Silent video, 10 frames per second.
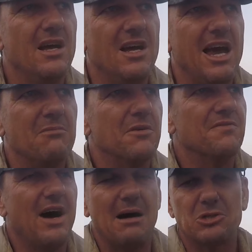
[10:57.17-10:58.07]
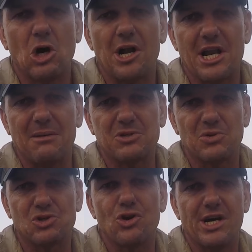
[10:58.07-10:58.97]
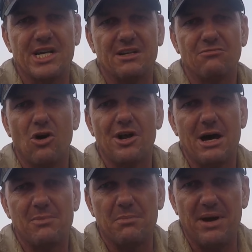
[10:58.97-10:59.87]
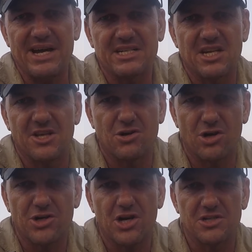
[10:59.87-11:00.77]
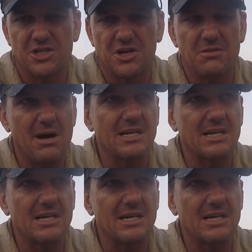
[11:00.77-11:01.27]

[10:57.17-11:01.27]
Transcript: and we've tied it up to a tree right up the bank, so the crocodiles have got to make